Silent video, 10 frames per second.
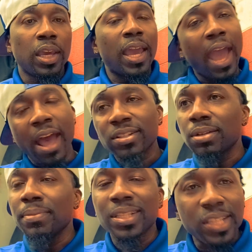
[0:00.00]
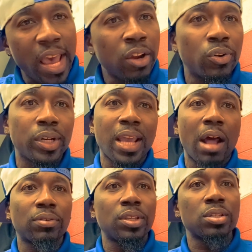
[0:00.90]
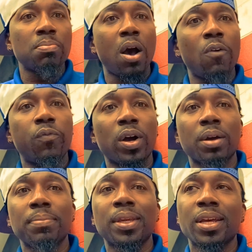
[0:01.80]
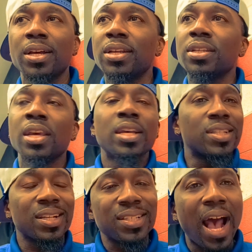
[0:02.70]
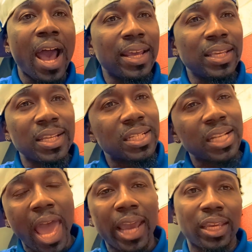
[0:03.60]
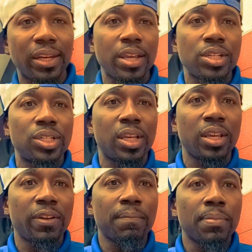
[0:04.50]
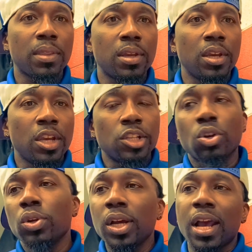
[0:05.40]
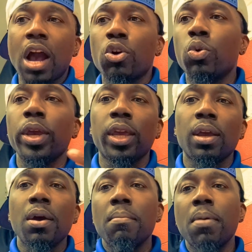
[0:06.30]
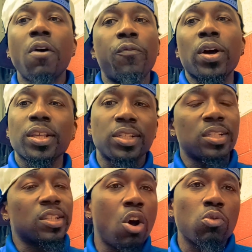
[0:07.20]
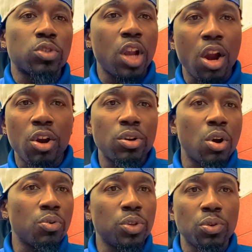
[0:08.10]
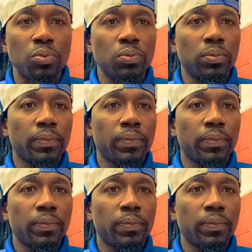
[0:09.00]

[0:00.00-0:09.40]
And have some integrity out this motherfucker because society is lacking that shit. So look how quick motherfuckers is gonna turn on you.